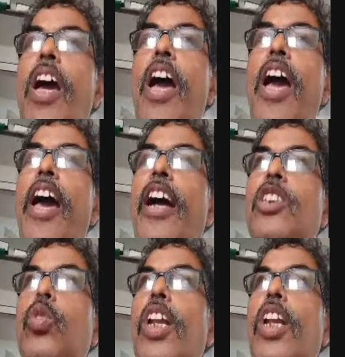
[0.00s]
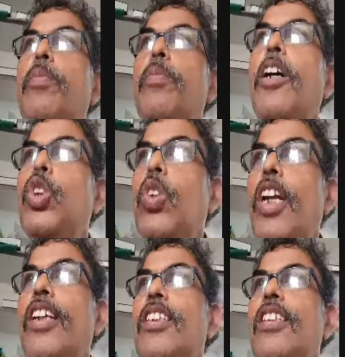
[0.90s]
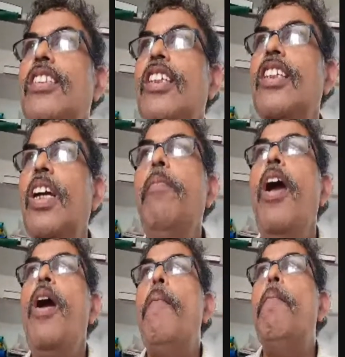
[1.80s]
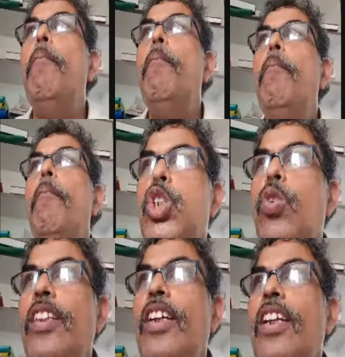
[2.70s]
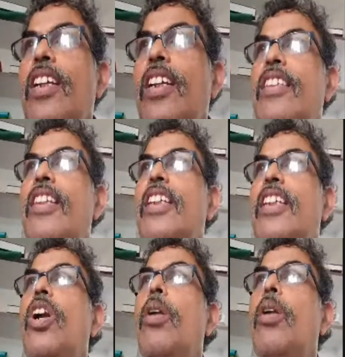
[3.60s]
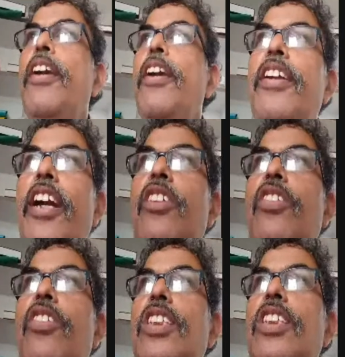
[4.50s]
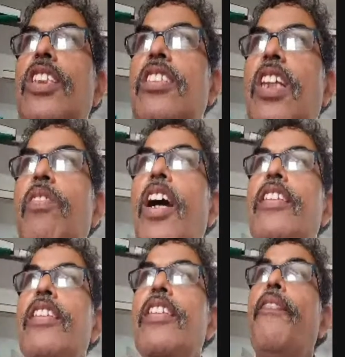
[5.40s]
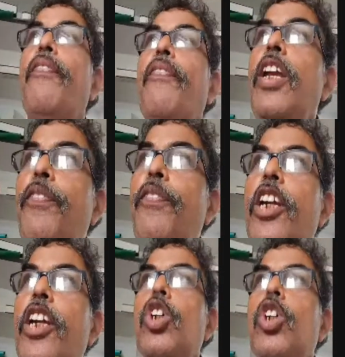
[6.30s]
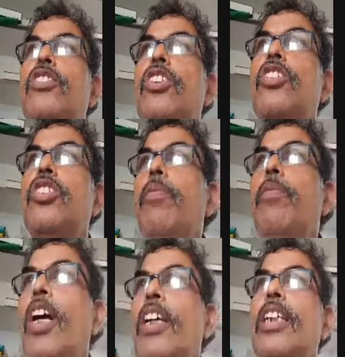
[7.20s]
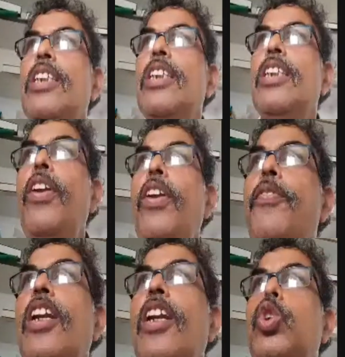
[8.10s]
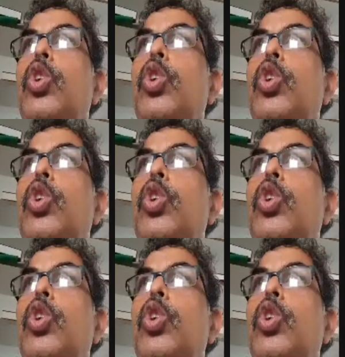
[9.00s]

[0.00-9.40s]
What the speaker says: as well as virtual education system mixed together, that is called blended education system, that is a flipped education system, that is a flipped classroom,